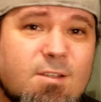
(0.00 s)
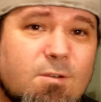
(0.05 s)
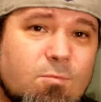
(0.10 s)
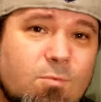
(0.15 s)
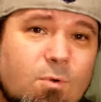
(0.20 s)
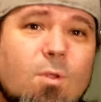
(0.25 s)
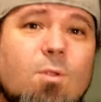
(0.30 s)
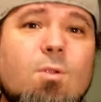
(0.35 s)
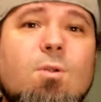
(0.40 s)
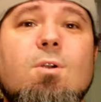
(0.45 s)
the
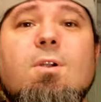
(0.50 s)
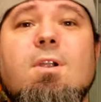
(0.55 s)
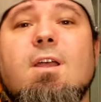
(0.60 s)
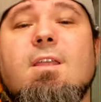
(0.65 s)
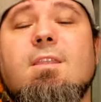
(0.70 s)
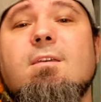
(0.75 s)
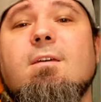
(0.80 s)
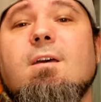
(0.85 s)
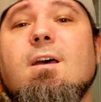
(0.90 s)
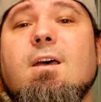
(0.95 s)
roller
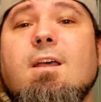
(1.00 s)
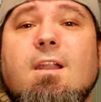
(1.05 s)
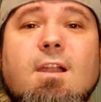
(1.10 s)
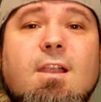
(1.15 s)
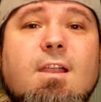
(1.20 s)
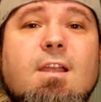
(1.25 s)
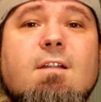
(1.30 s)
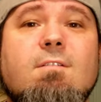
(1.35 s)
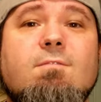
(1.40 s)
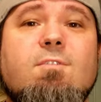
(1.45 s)
and the, and a
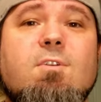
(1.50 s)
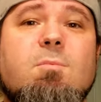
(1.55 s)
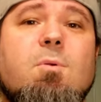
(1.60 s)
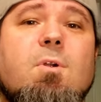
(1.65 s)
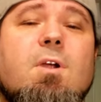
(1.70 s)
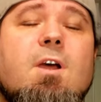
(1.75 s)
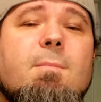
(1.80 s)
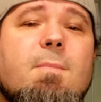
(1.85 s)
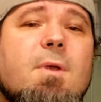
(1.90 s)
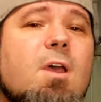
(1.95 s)
gun for
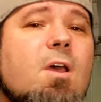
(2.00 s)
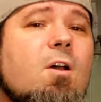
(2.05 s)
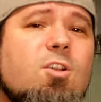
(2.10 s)
Prime.